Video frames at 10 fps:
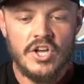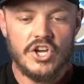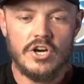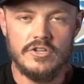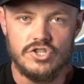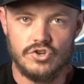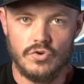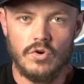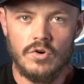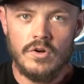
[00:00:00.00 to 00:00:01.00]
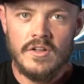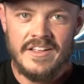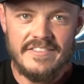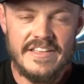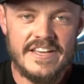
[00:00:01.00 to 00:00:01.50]
Control
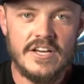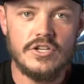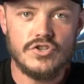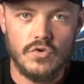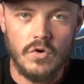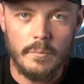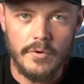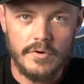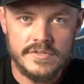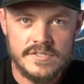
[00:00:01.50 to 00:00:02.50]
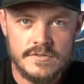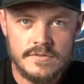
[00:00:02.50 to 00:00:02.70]
the controllables